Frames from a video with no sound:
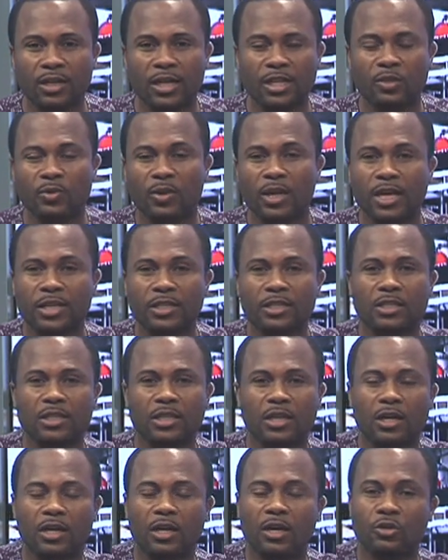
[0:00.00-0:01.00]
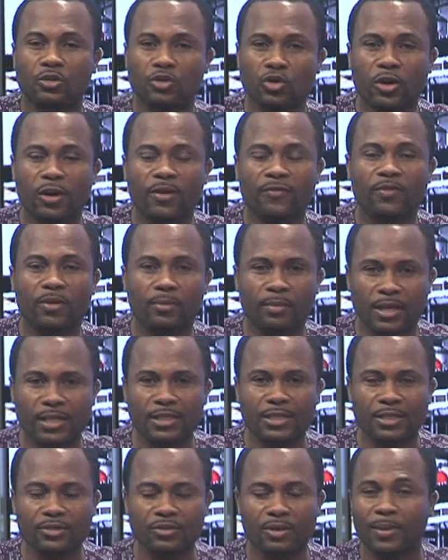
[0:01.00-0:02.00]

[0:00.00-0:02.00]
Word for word: as well as uh, on Joy FM, etc.